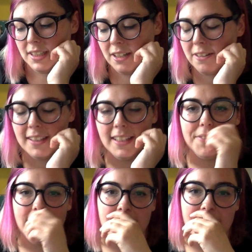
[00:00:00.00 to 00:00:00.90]
Oh, I love
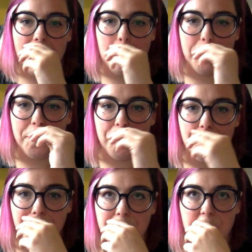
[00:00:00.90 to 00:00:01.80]
that.
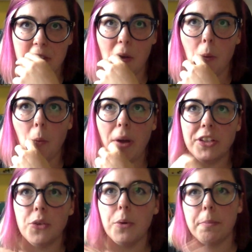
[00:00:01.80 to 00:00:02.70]
So when
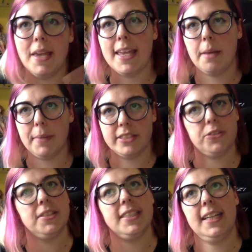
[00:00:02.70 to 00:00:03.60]
you were making
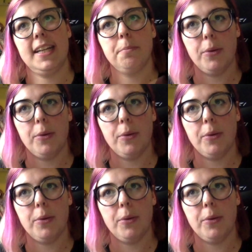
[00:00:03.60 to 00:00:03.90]
Mustard Seed and